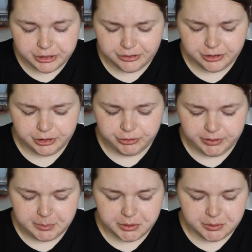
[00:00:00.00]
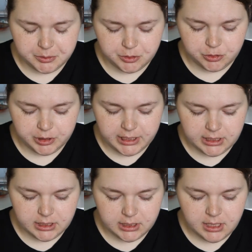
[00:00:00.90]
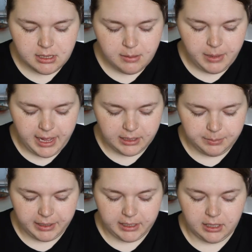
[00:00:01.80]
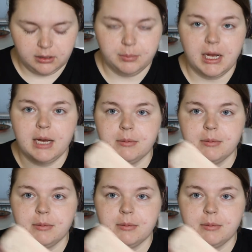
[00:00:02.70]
to use the Dream Street palette by ColourPop.